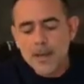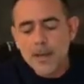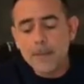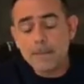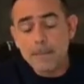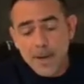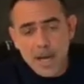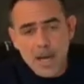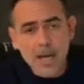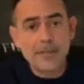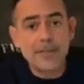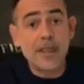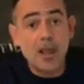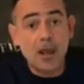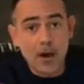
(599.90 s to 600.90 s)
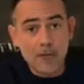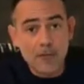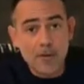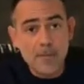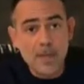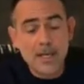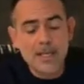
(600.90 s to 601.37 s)
but the
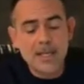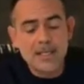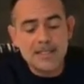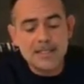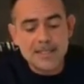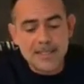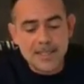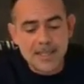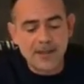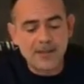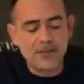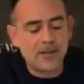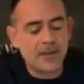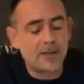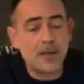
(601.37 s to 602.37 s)
government insists that